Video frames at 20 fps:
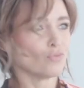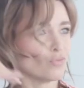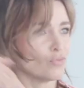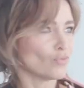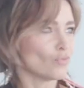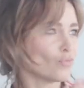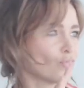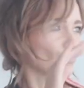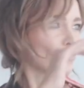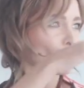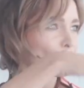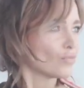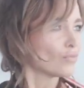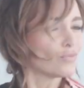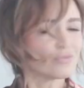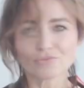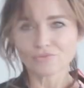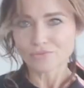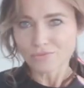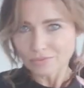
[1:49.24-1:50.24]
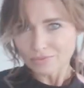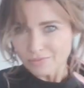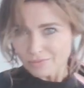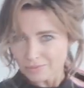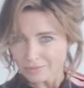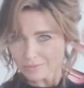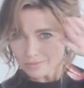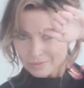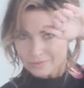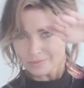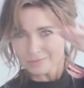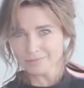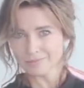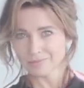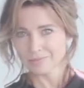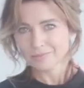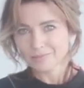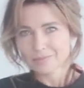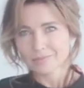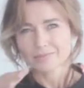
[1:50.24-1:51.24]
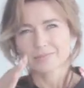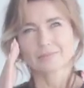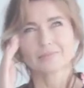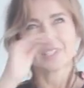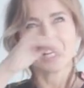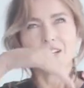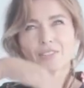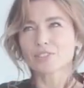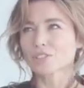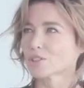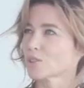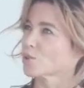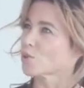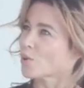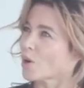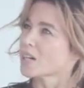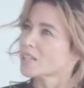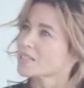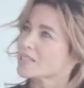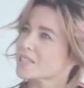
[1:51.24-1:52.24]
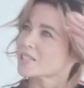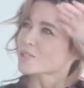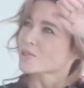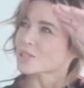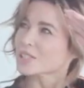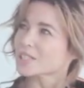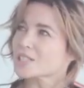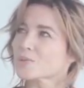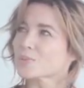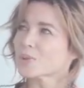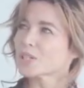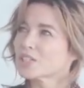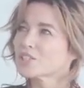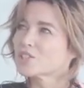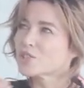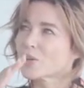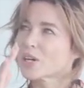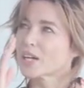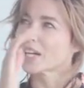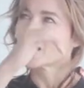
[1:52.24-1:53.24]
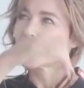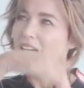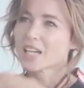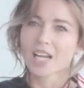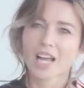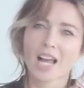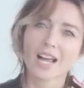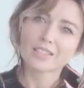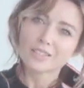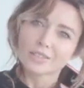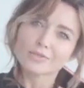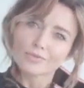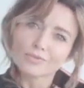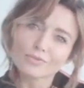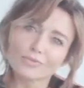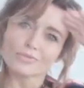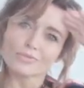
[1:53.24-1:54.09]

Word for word: to hear about divorces in Hollywood, because many couples split after only a short time together.